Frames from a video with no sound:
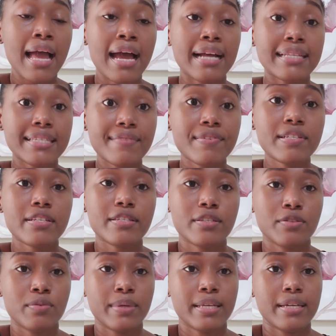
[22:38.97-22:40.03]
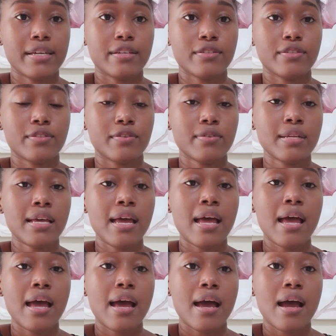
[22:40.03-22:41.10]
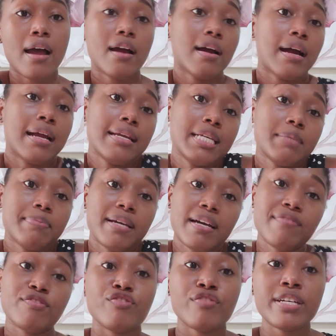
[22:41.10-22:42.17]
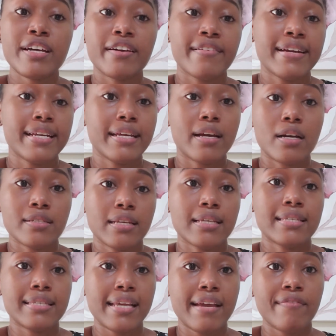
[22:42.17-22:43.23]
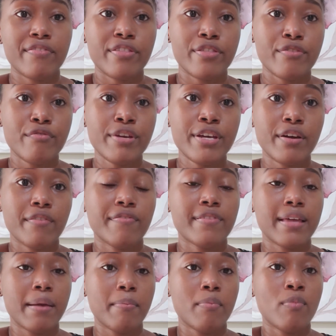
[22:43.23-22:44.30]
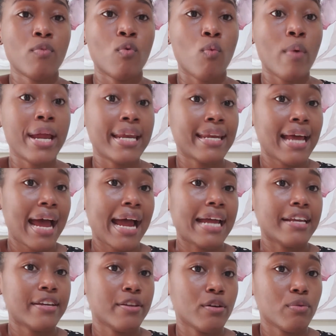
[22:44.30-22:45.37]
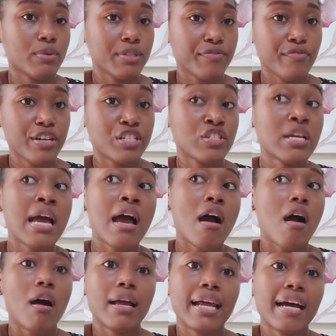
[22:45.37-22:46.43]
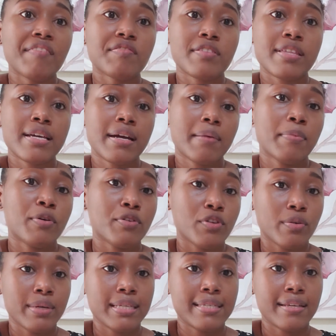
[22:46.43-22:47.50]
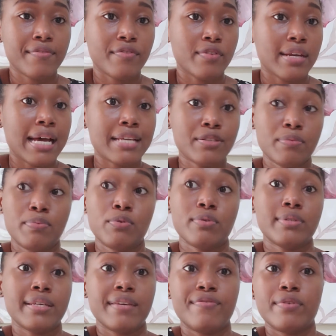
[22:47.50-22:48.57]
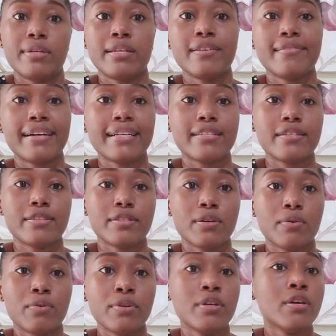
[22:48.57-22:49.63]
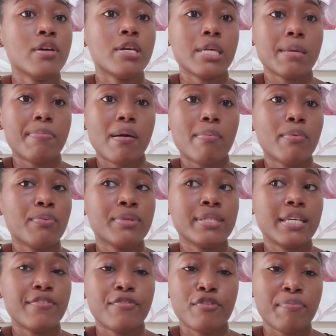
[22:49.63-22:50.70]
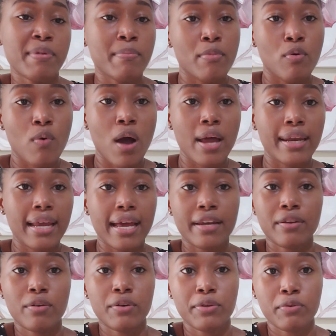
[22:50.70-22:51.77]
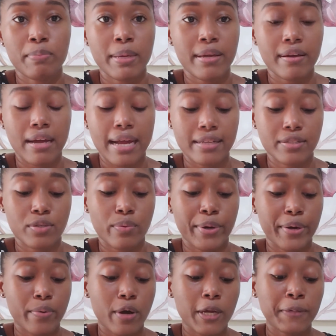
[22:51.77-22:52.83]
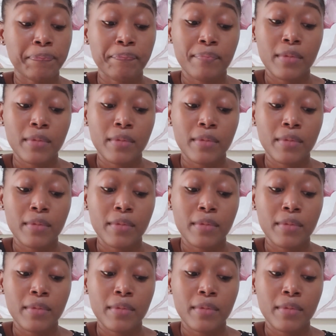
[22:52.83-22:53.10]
activities to do in Kingston. At least we have 3 already, because I saved 3 of them when the idea was fresh. All I have to think about now is 7, as opposed to if you didn't write it down, you probably wouldn't even remember 1, and now you'll be at square one.